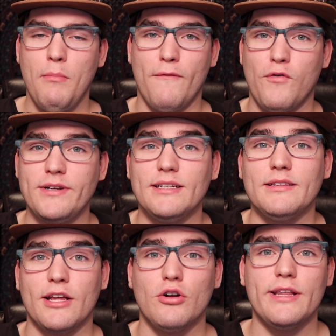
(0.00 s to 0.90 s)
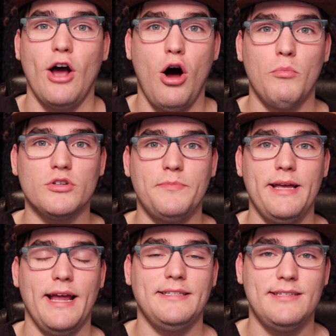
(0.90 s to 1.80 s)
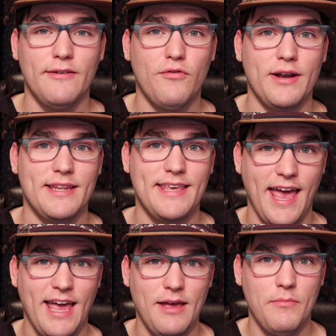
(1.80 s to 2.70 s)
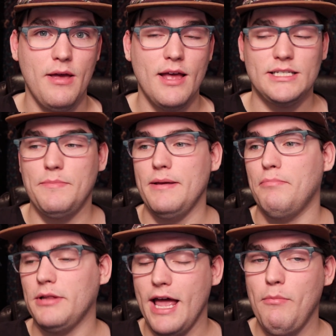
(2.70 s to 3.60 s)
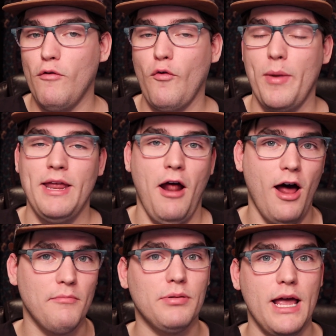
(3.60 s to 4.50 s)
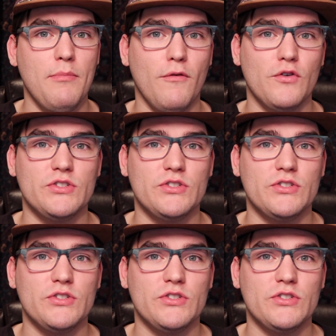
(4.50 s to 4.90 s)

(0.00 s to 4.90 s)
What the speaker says: but for it to literally almost be a different game, to be playable for me and unplayable for